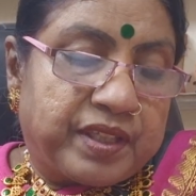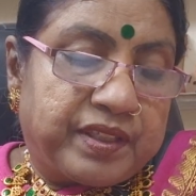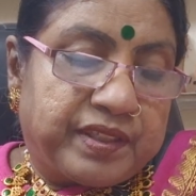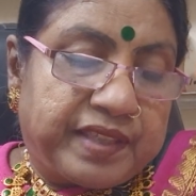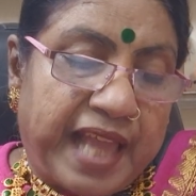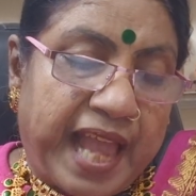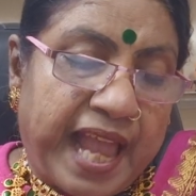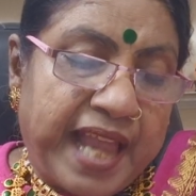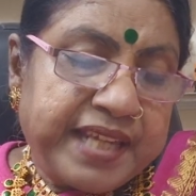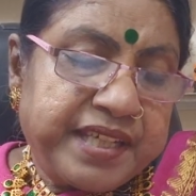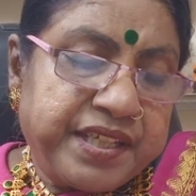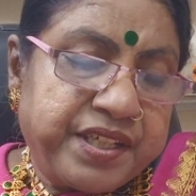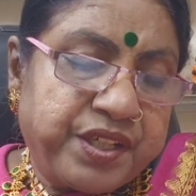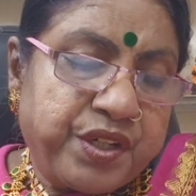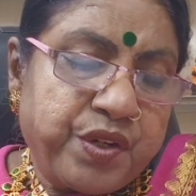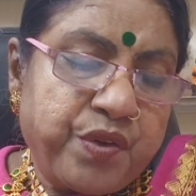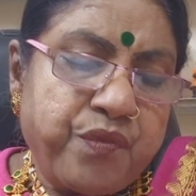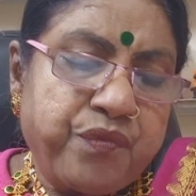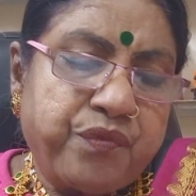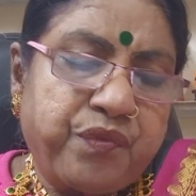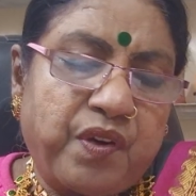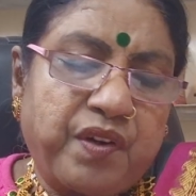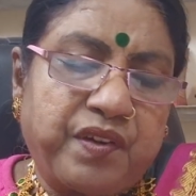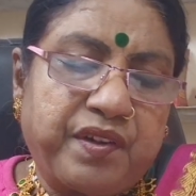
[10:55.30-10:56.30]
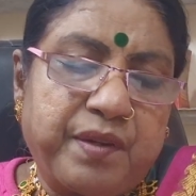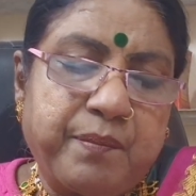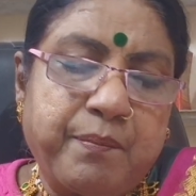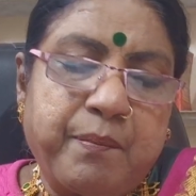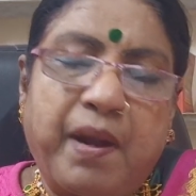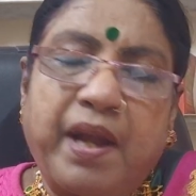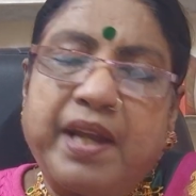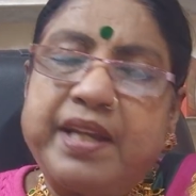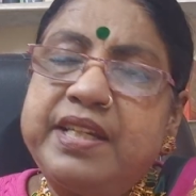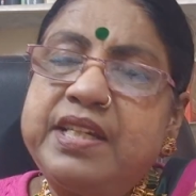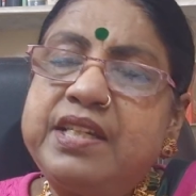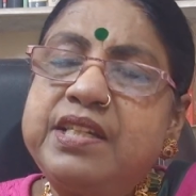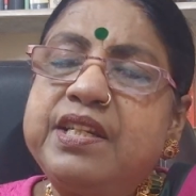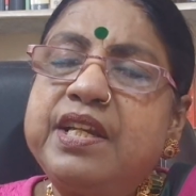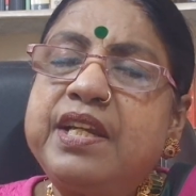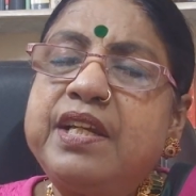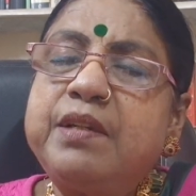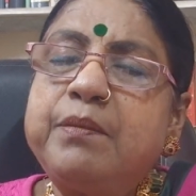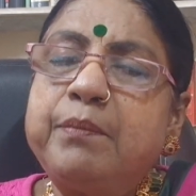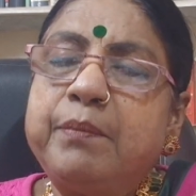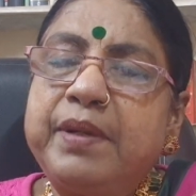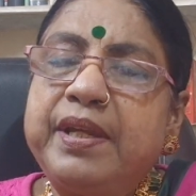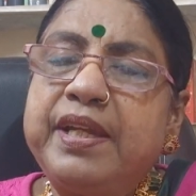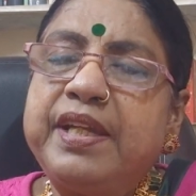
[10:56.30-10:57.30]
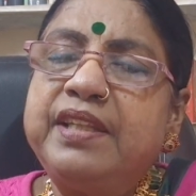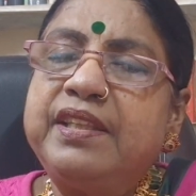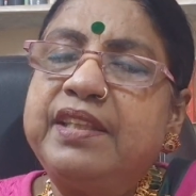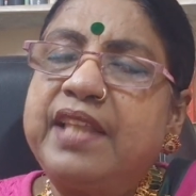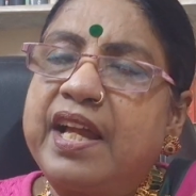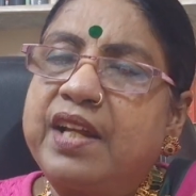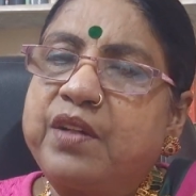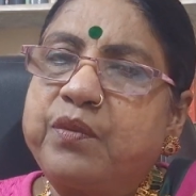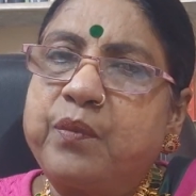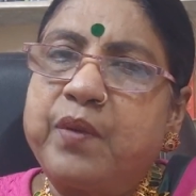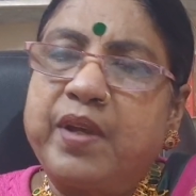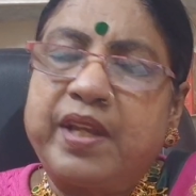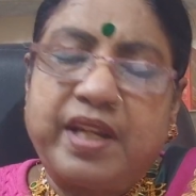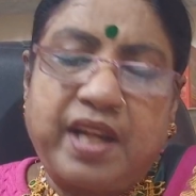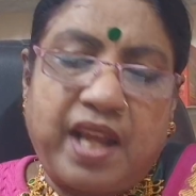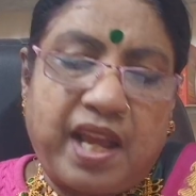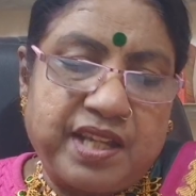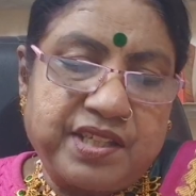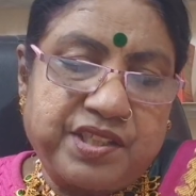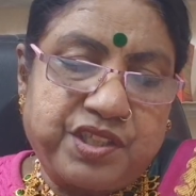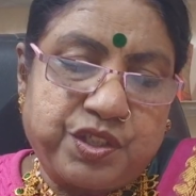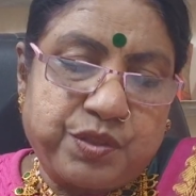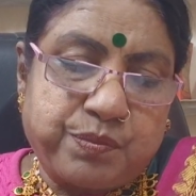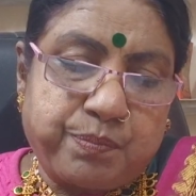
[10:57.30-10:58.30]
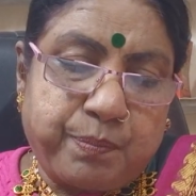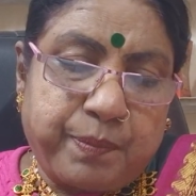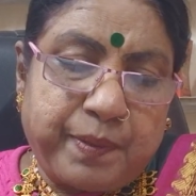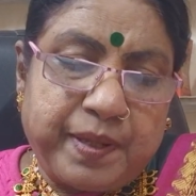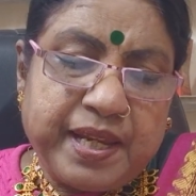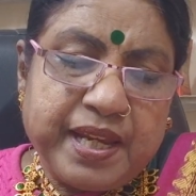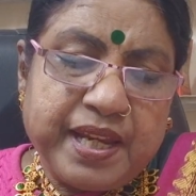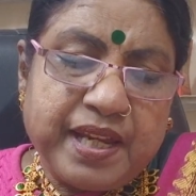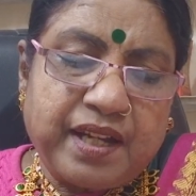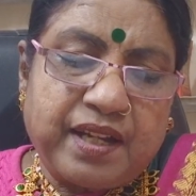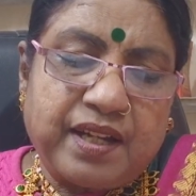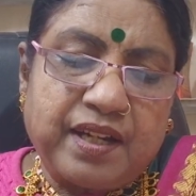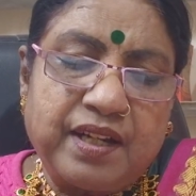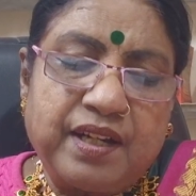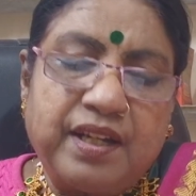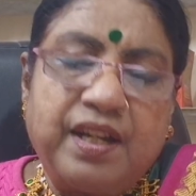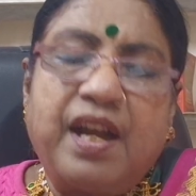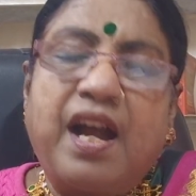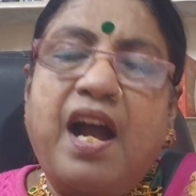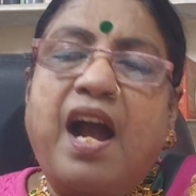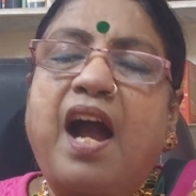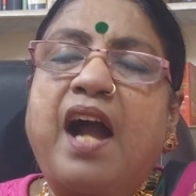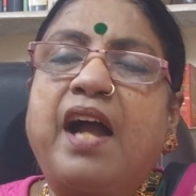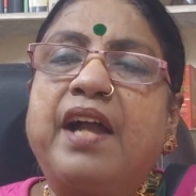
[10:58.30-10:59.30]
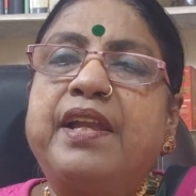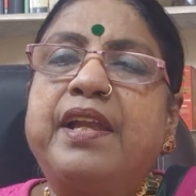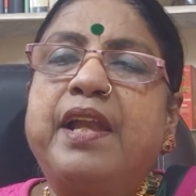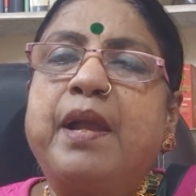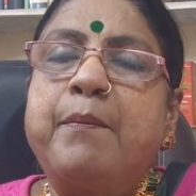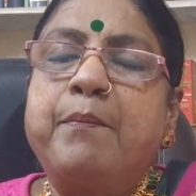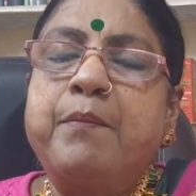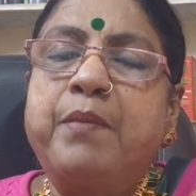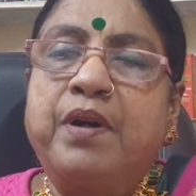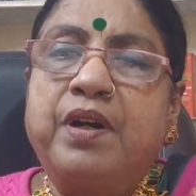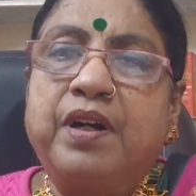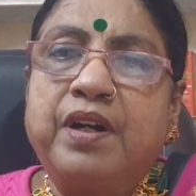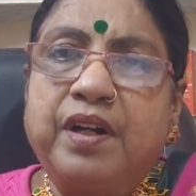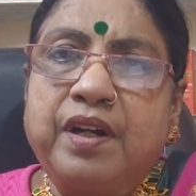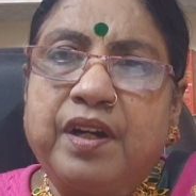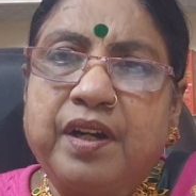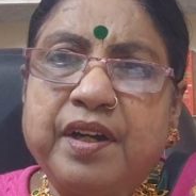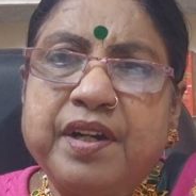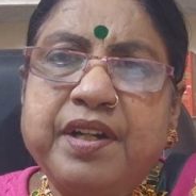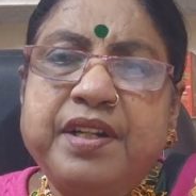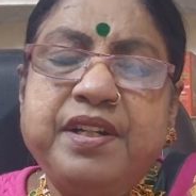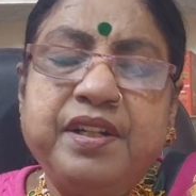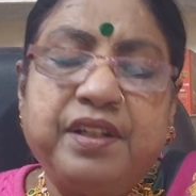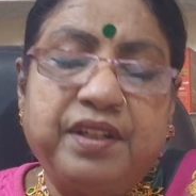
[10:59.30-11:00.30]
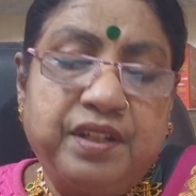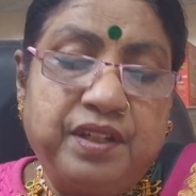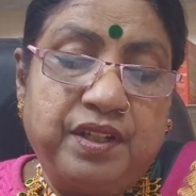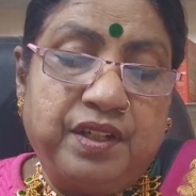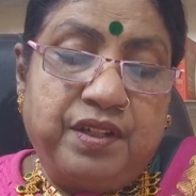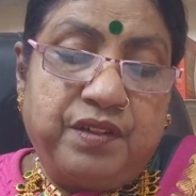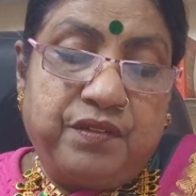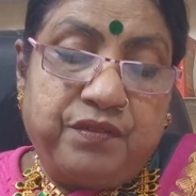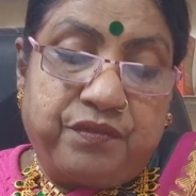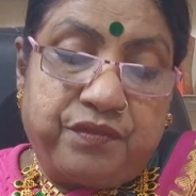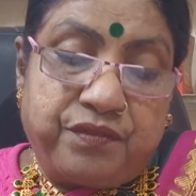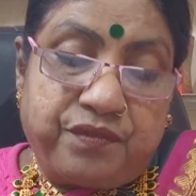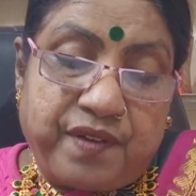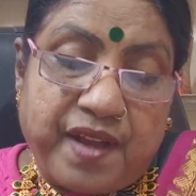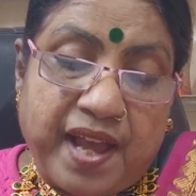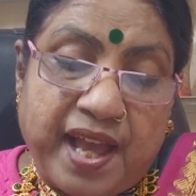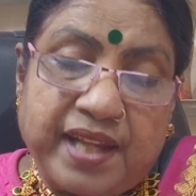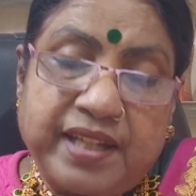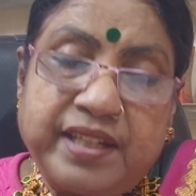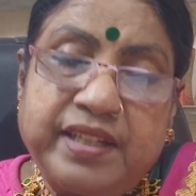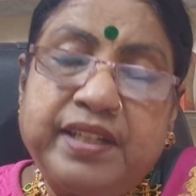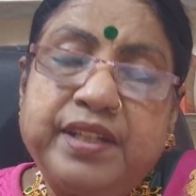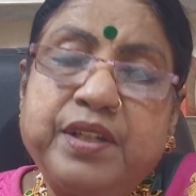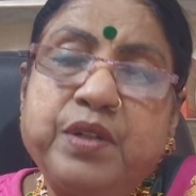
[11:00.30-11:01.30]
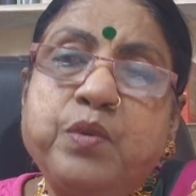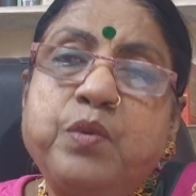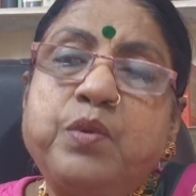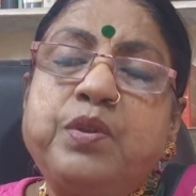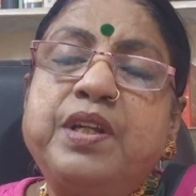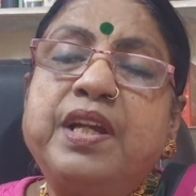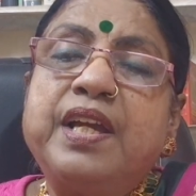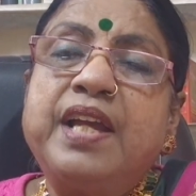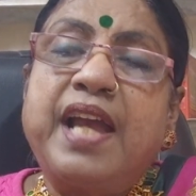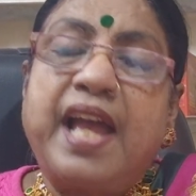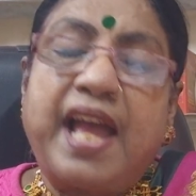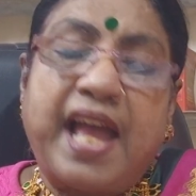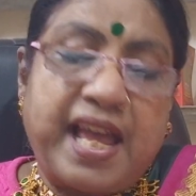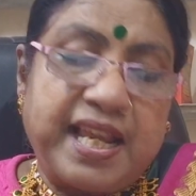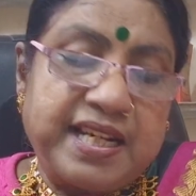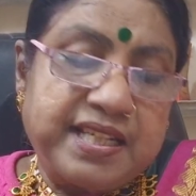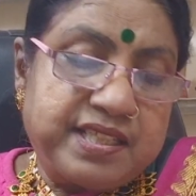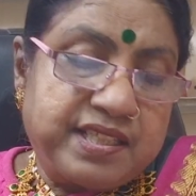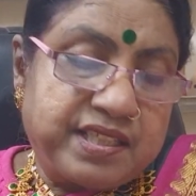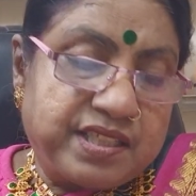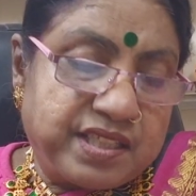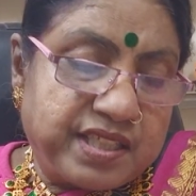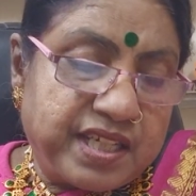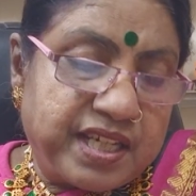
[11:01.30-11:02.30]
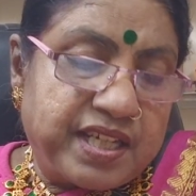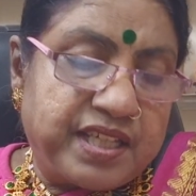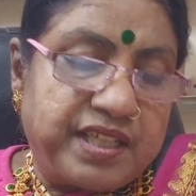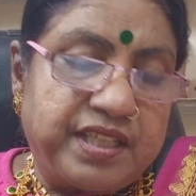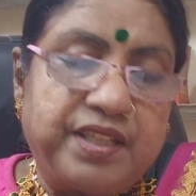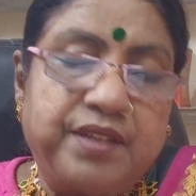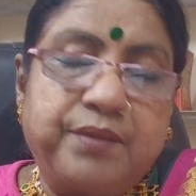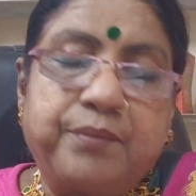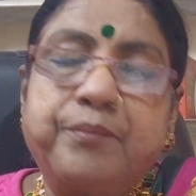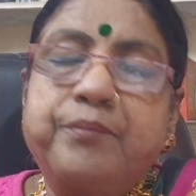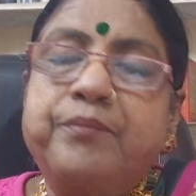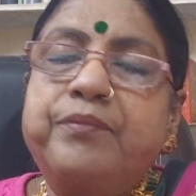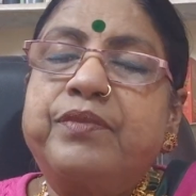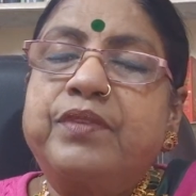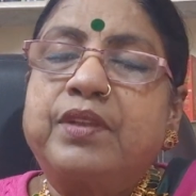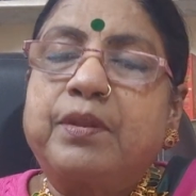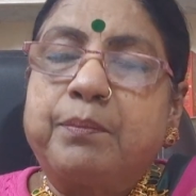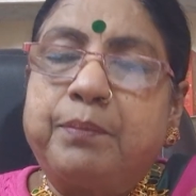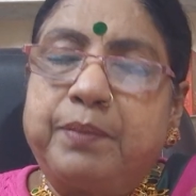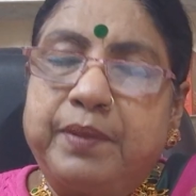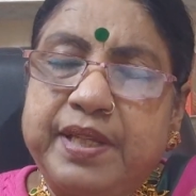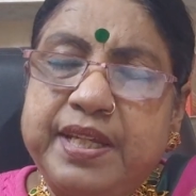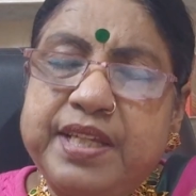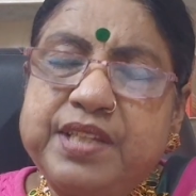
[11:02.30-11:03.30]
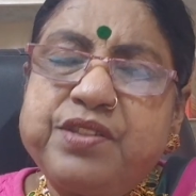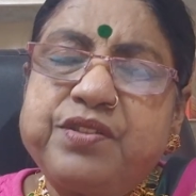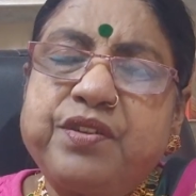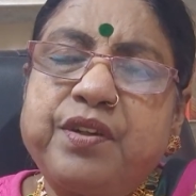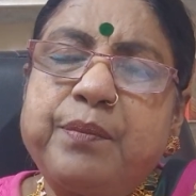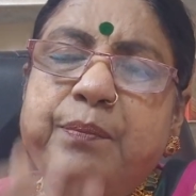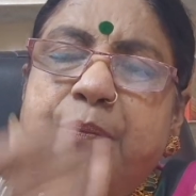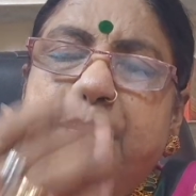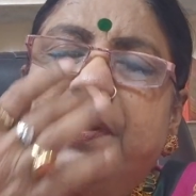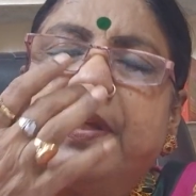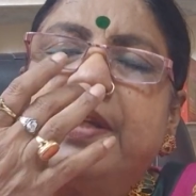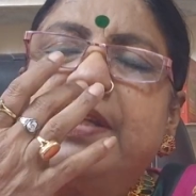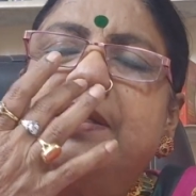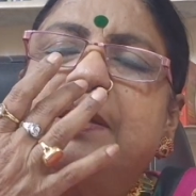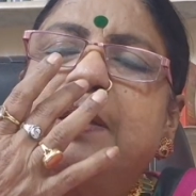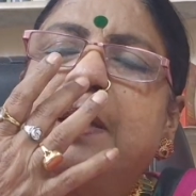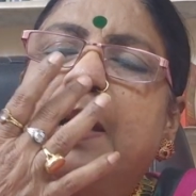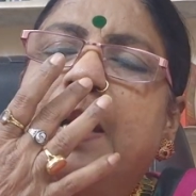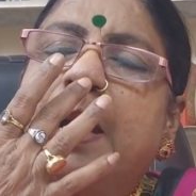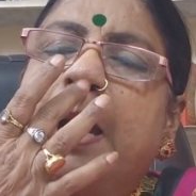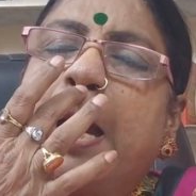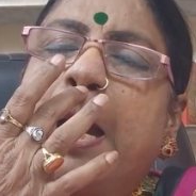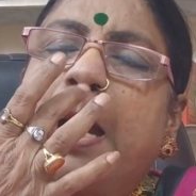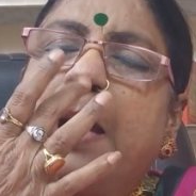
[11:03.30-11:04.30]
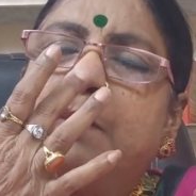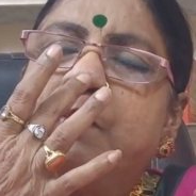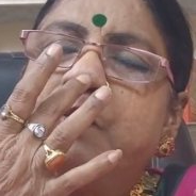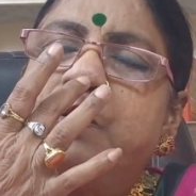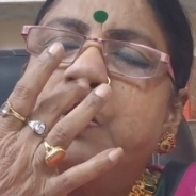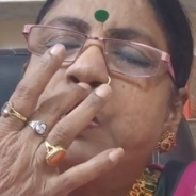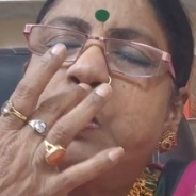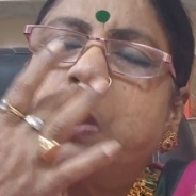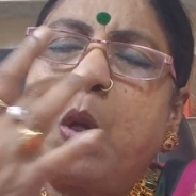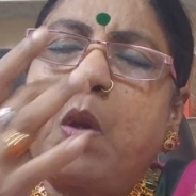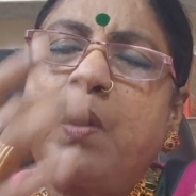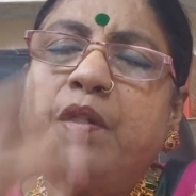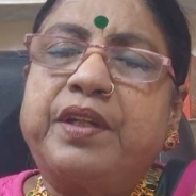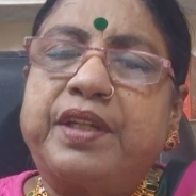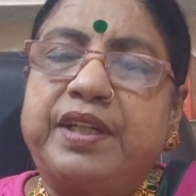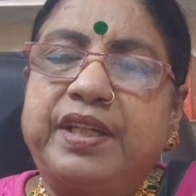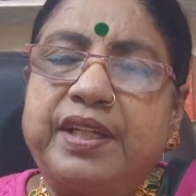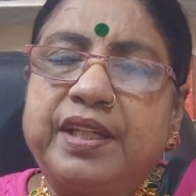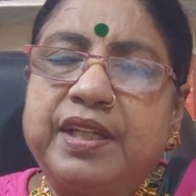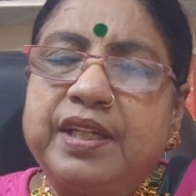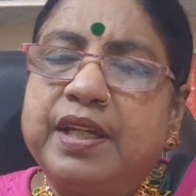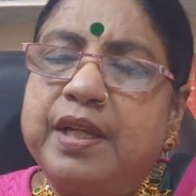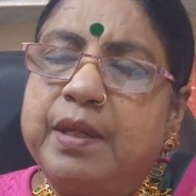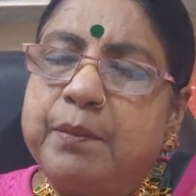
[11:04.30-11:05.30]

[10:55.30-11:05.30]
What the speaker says: Thank you for reminding me that when I speak, I am heard, valued, and seen. Please repeat, I'm sorry.